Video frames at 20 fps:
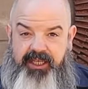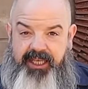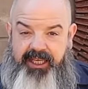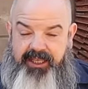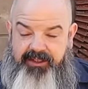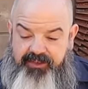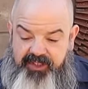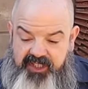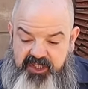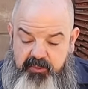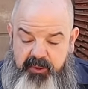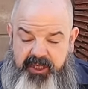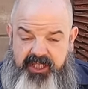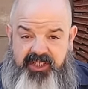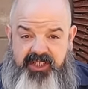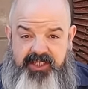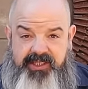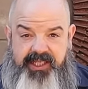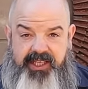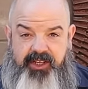in the
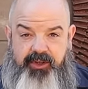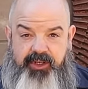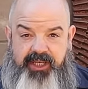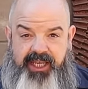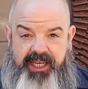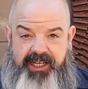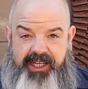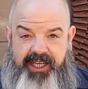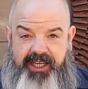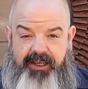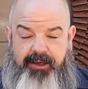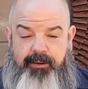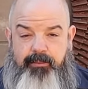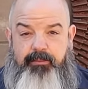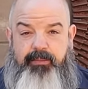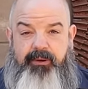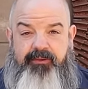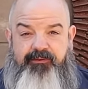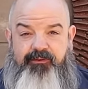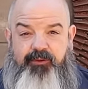species that you're getting
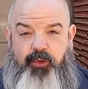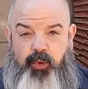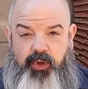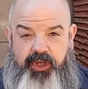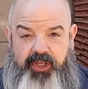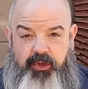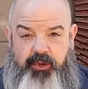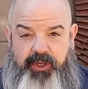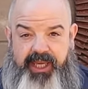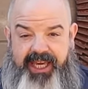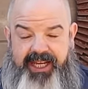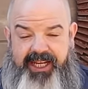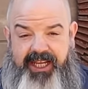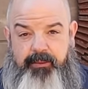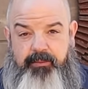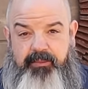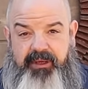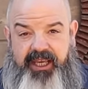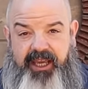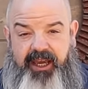before you get
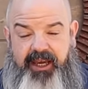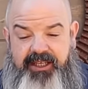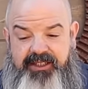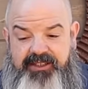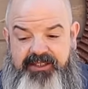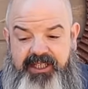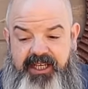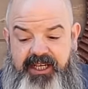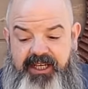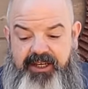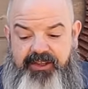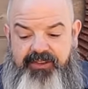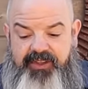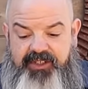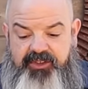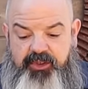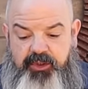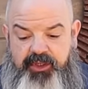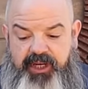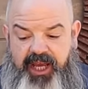it because
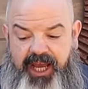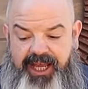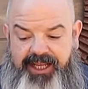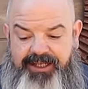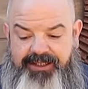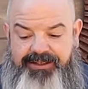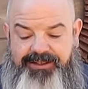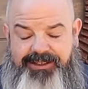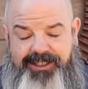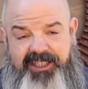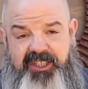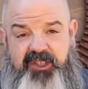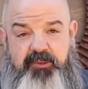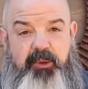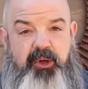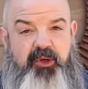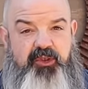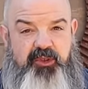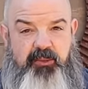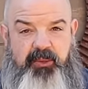these are not
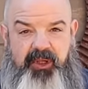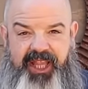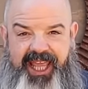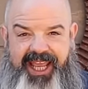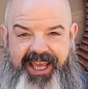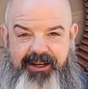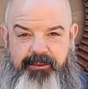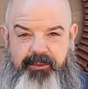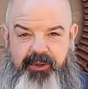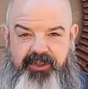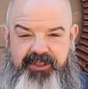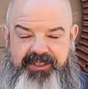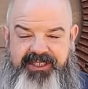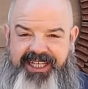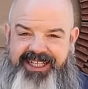disposable animals.